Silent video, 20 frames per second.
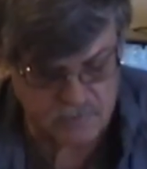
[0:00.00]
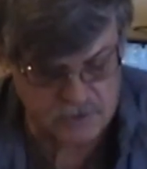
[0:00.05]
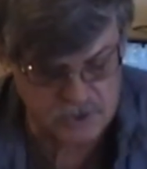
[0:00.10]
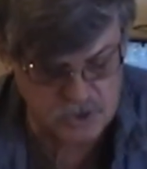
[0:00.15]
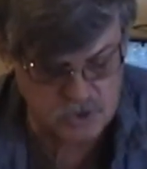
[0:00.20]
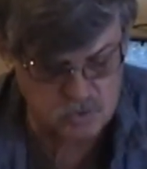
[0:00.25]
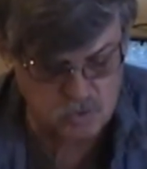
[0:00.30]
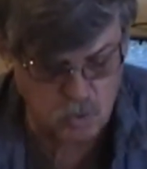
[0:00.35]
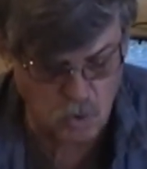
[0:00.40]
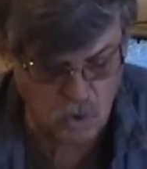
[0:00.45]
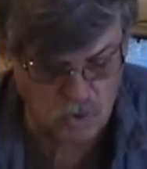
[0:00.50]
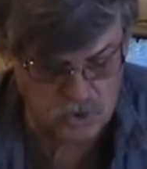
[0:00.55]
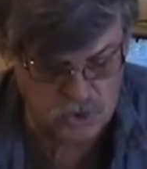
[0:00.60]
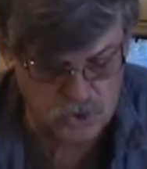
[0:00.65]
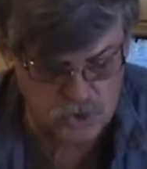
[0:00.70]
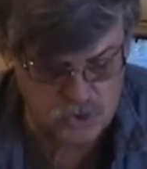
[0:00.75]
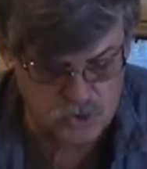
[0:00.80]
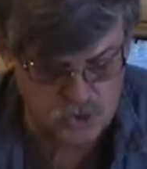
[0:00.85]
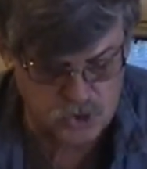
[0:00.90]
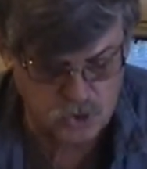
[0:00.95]
says, "Woe to
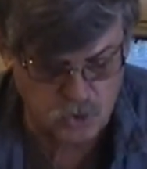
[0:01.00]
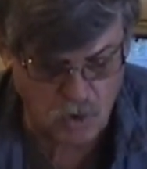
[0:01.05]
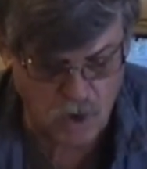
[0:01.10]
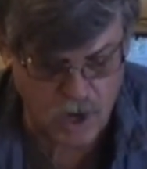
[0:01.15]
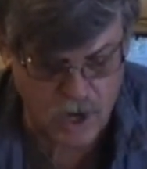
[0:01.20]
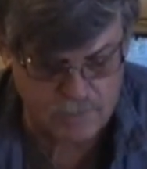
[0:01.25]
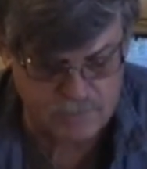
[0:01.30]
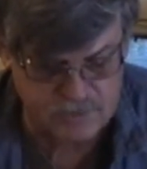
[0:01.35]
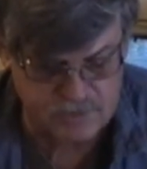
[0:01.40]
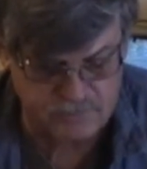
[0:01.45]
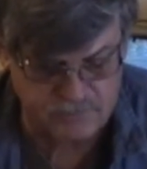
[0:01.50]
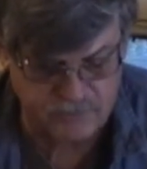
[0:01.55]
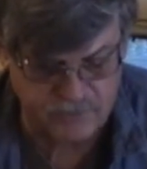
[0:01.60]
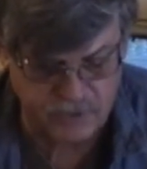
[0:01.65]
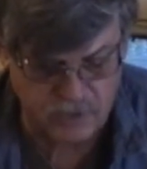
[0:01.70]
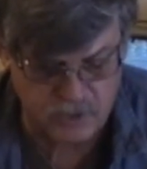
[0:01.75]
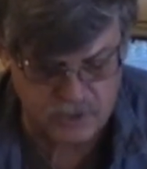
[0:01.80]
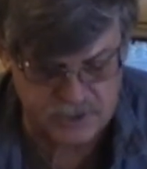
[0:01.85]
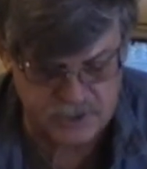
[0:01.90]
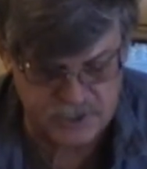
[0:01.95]
you, scribes and
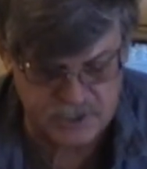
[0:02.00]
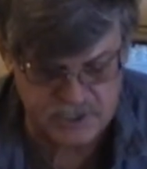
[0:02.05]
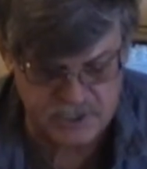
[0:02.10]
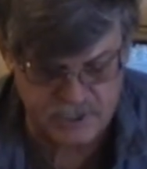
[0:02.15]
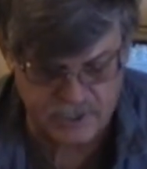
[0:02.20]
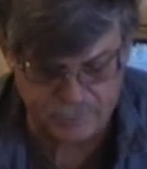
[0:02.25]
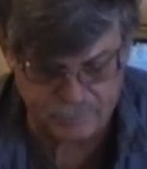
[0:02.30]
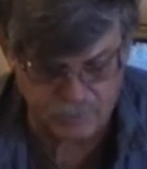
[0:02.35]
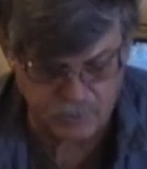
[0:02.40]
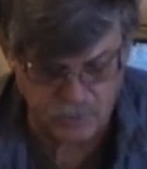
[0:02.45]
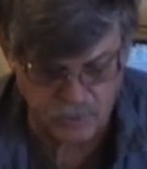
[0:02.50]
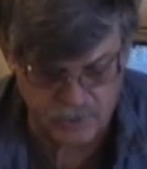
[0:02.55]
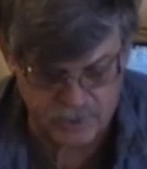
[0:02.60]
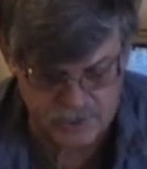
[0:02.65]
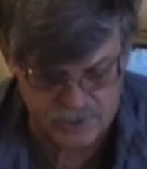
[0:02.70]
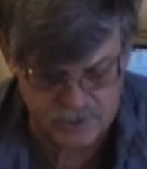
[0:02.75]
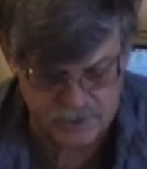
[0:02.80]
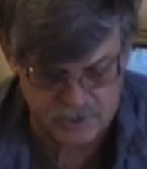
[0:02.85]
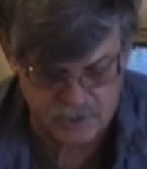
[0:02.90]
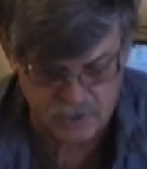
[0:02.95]
Pharisees,
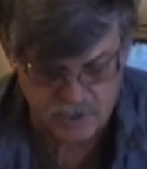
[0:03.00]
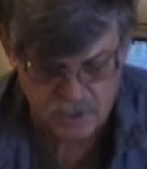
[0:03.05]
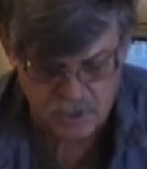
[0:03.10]
hypocrites,